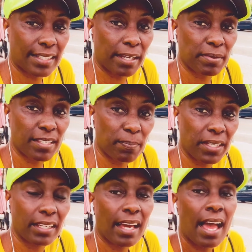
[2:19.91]
Sebi
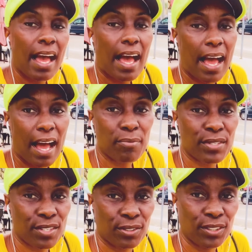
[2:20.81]
speak, I
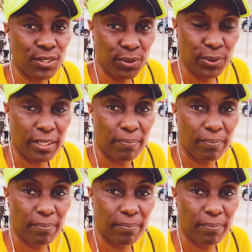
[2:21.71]
was gonna do it.